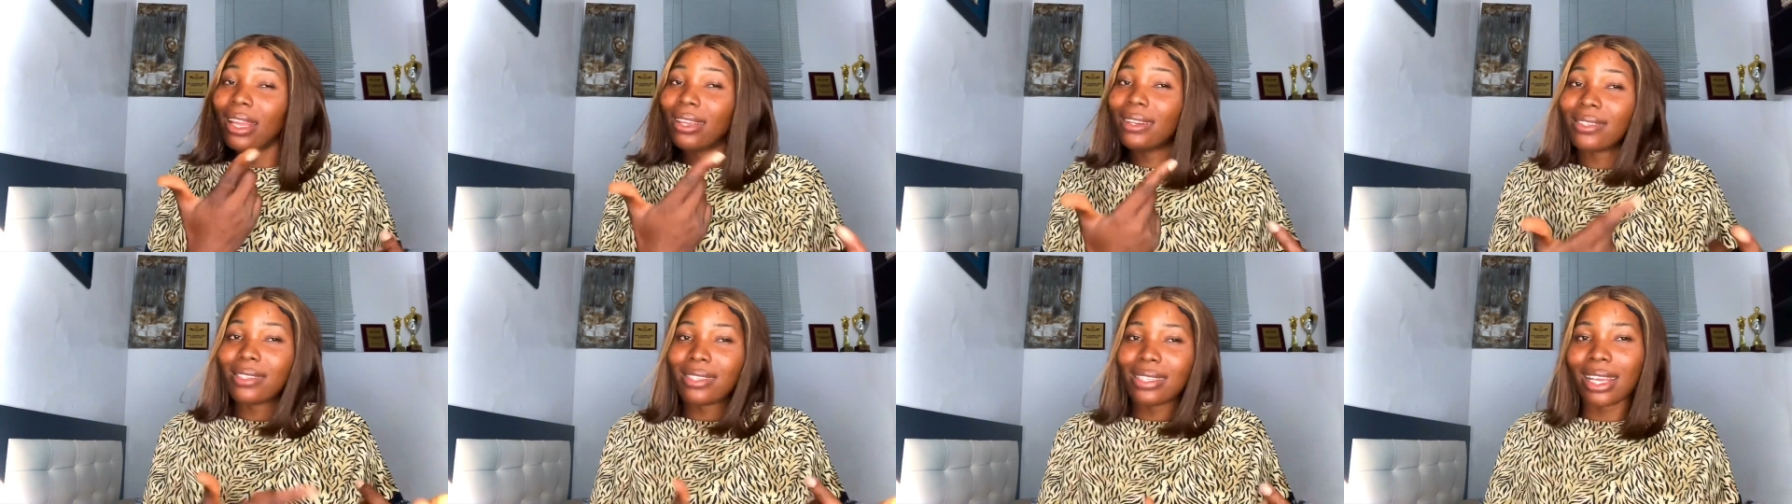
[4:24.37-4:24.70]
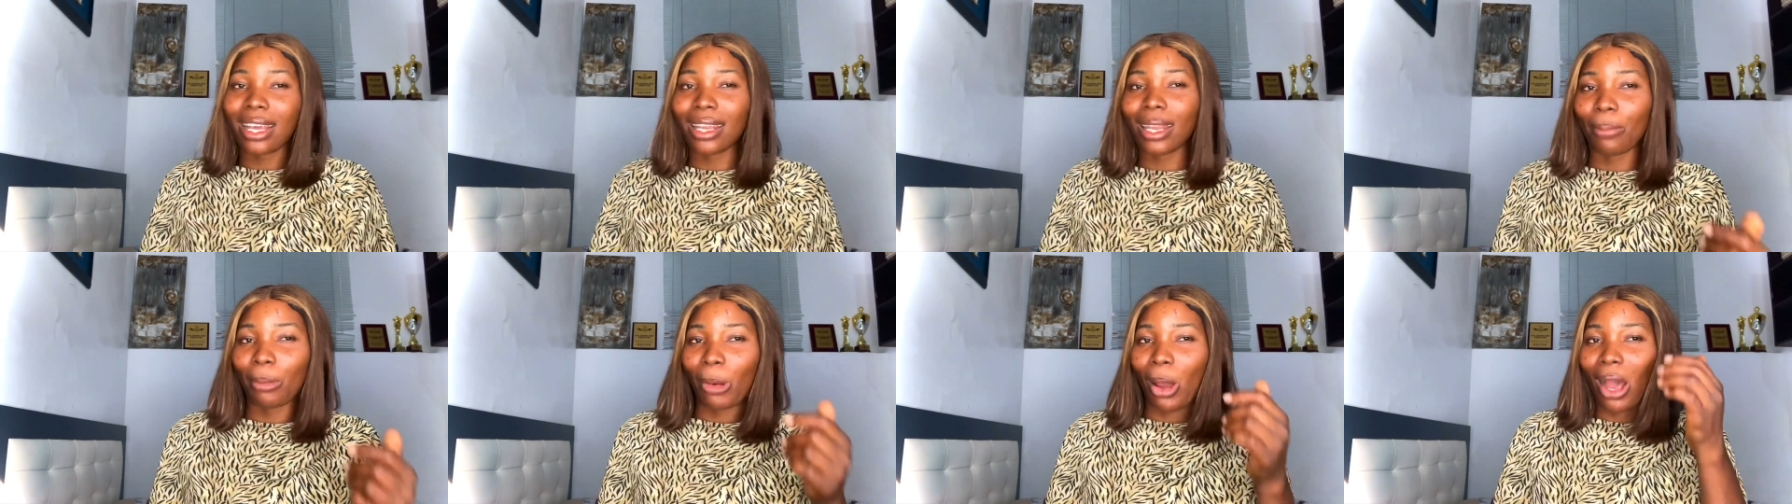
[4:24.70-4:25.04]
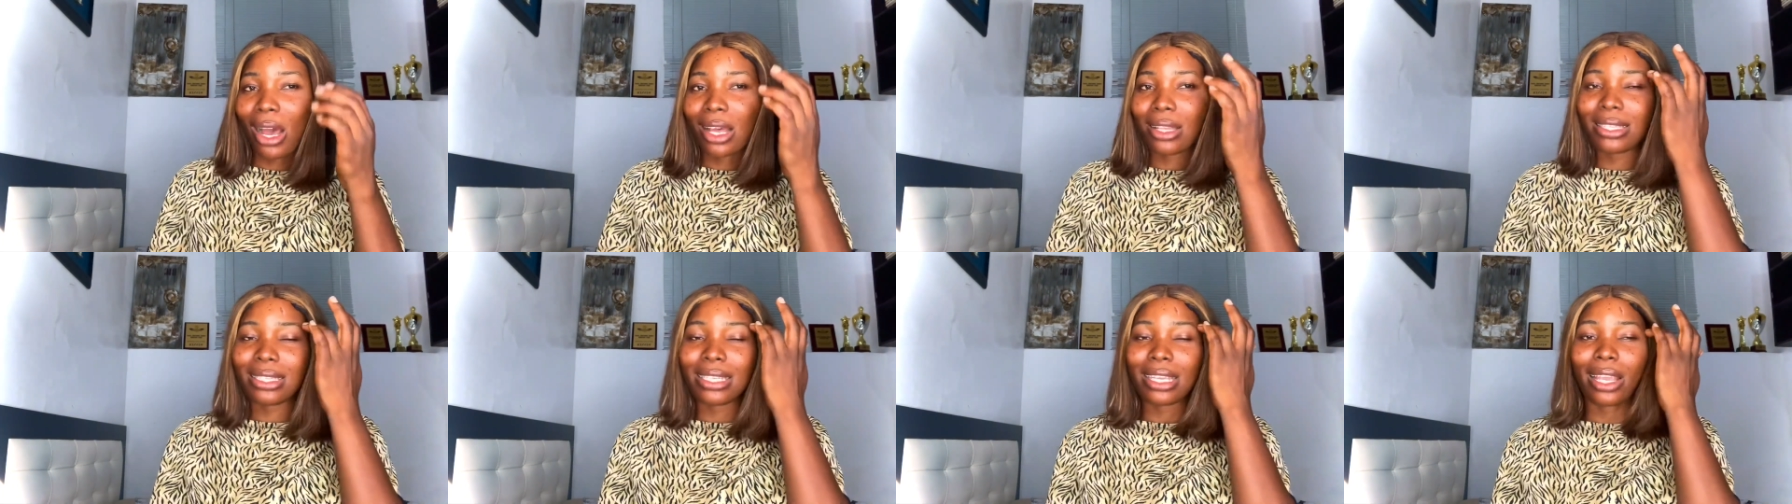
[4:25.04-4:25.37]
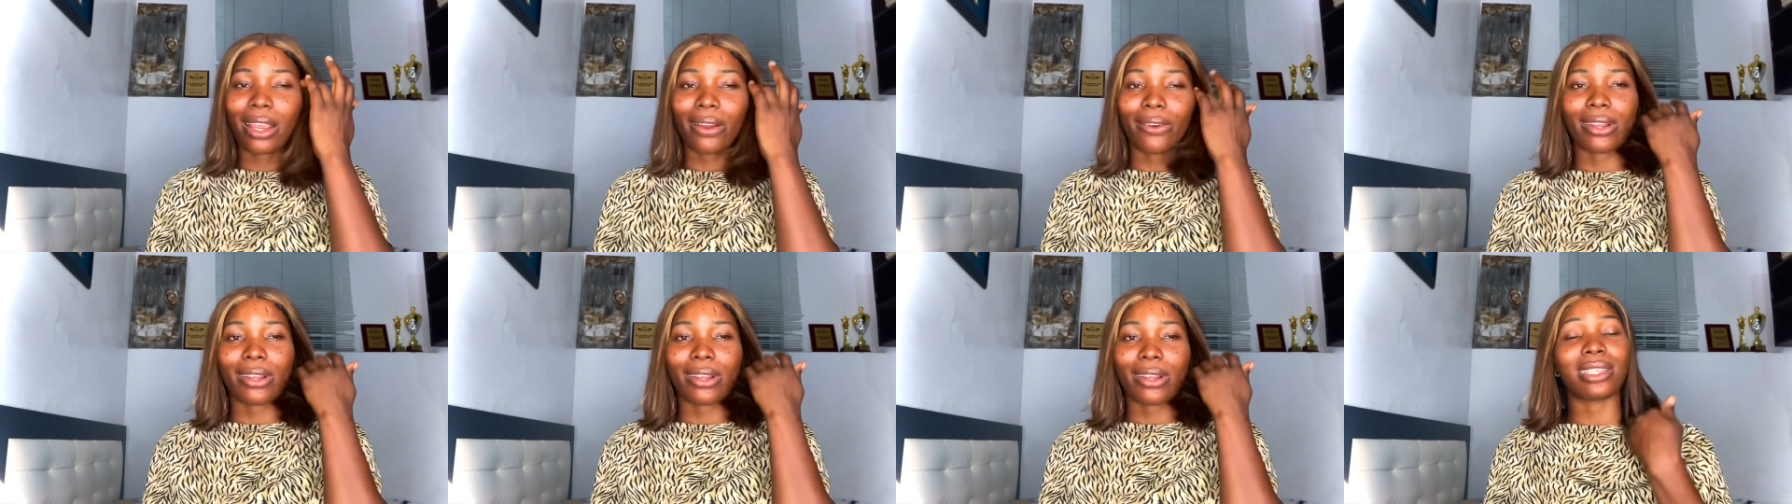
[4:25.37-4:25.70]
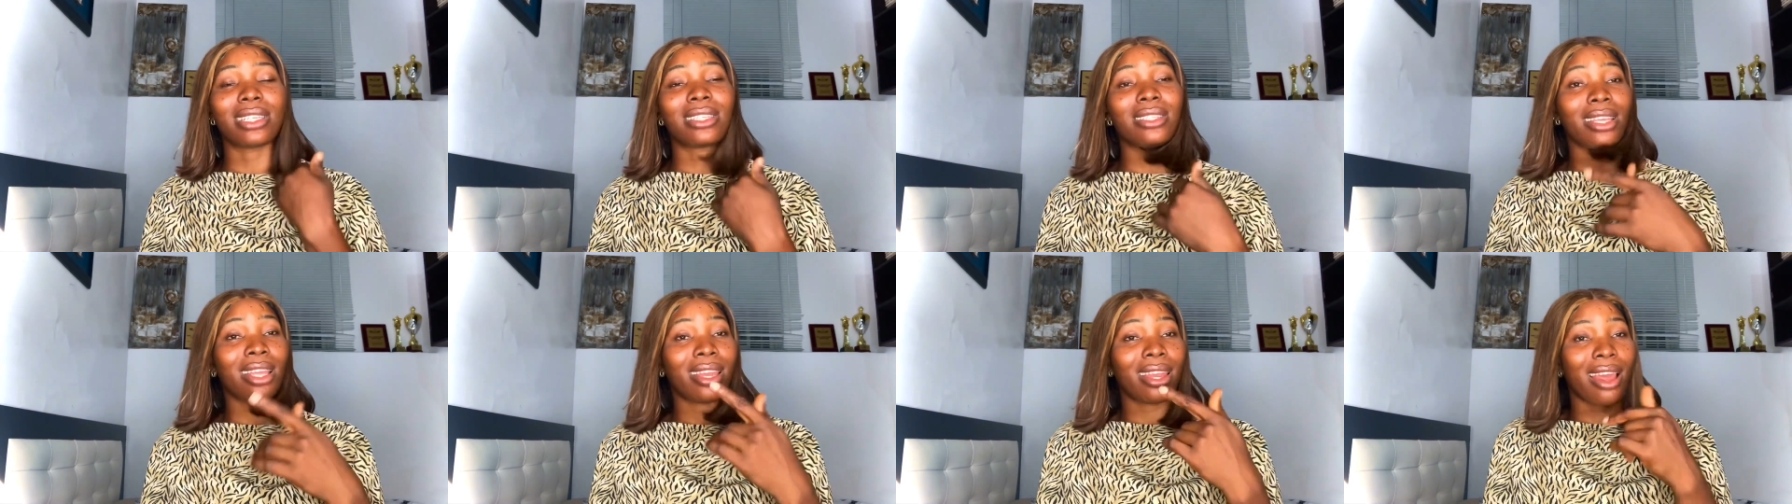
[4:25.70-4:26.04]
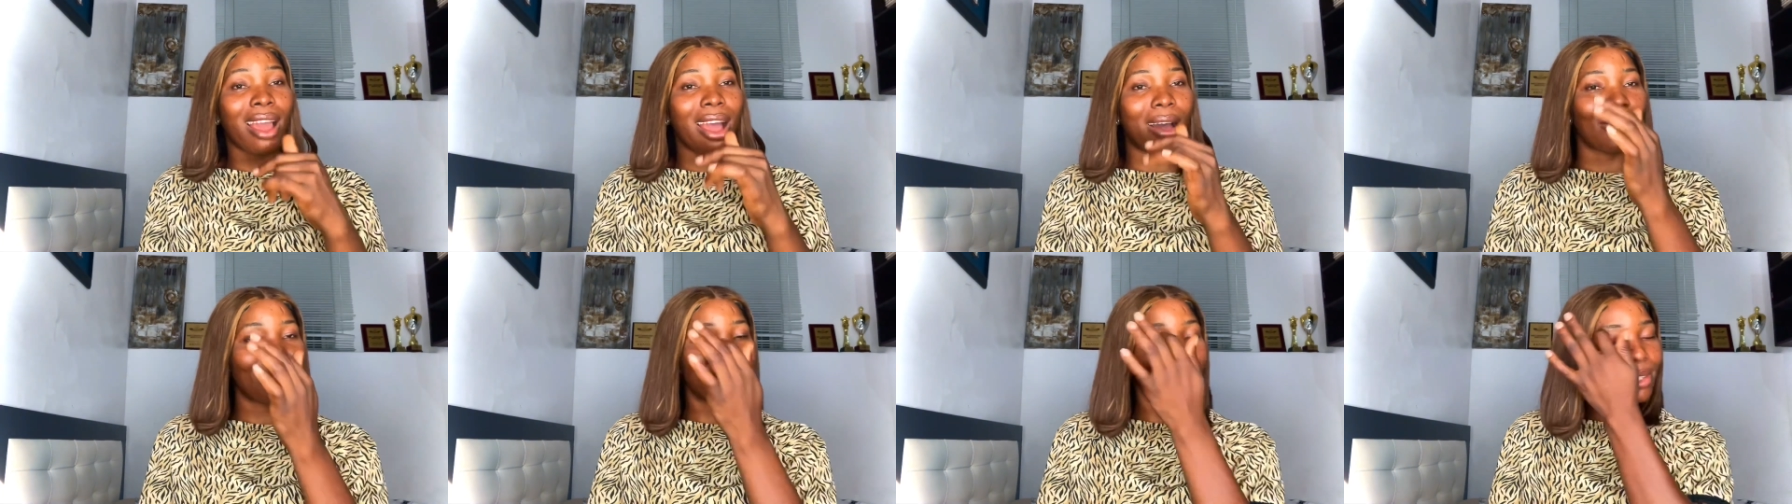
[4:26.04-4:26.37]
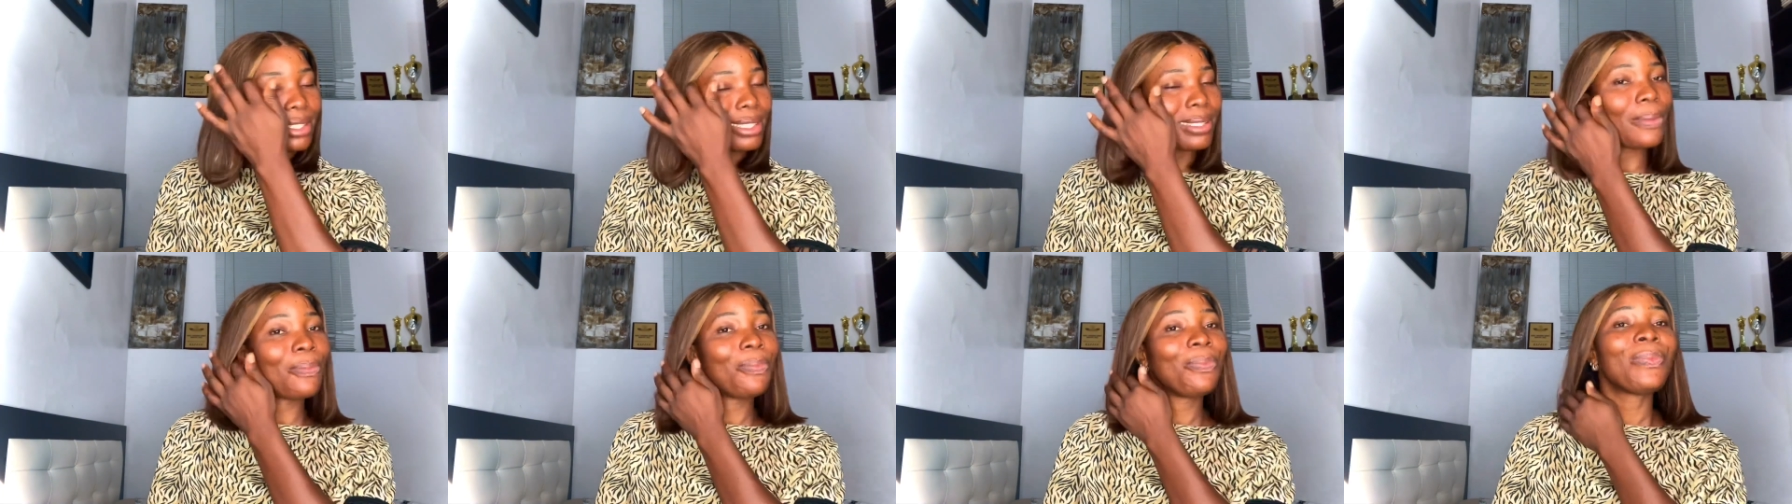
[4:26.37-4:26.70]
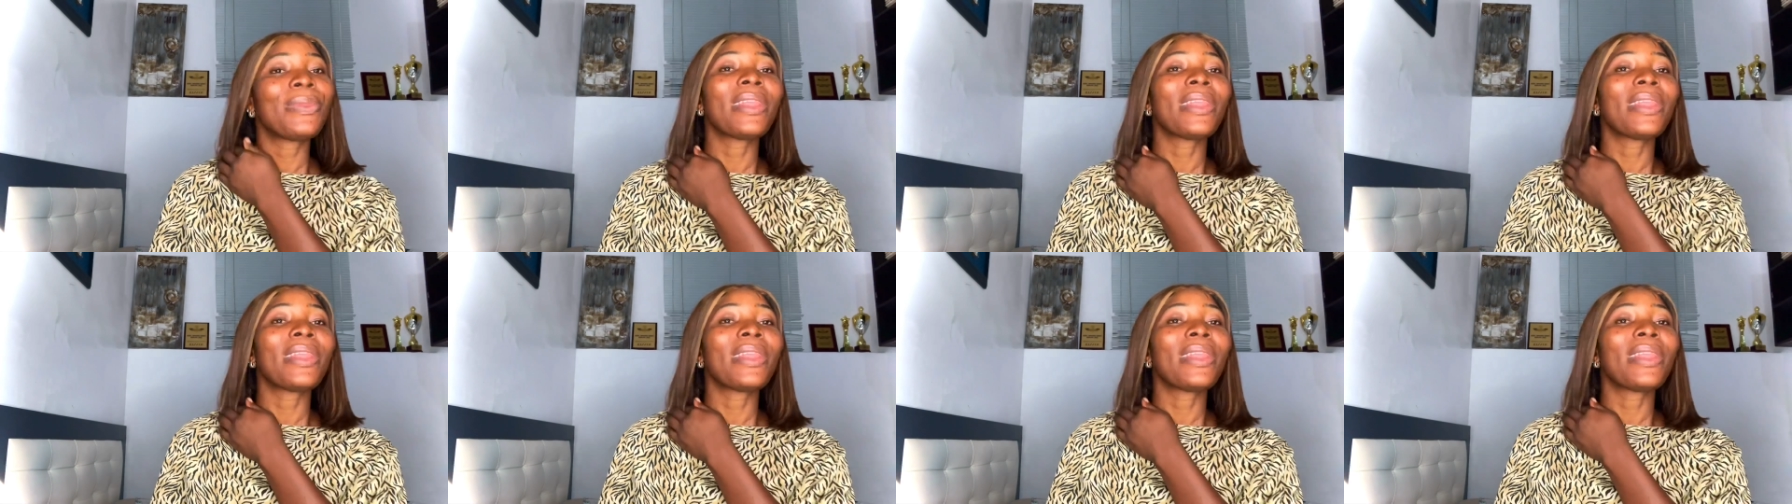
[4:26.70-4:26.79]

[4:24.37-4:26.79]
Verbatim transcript: Don't tell them our secrets. It's in-house.